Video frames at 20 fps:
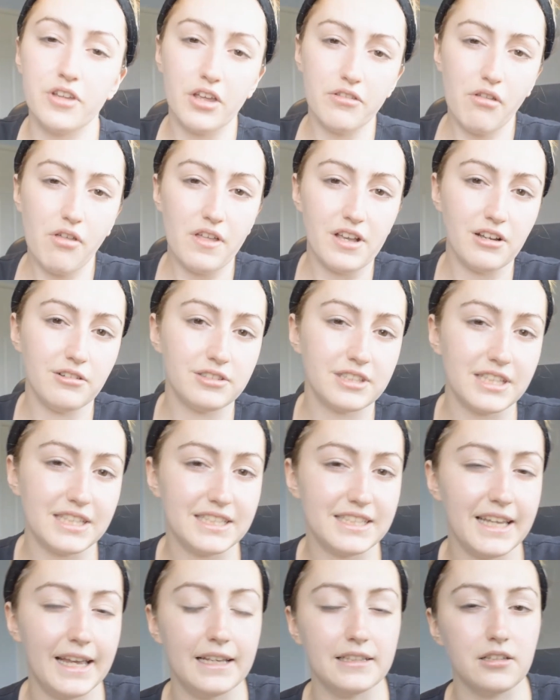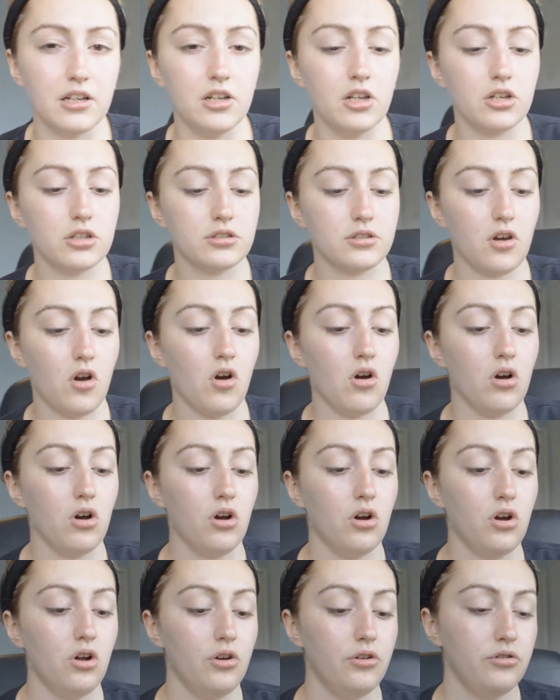other thing I was going to say is I looked
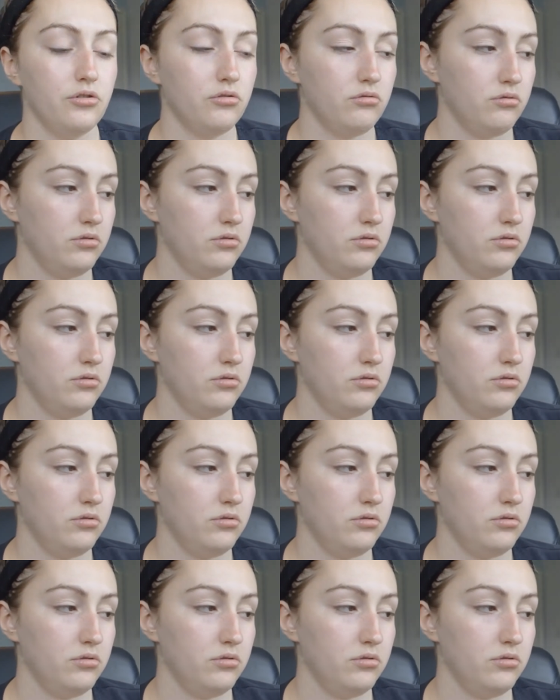on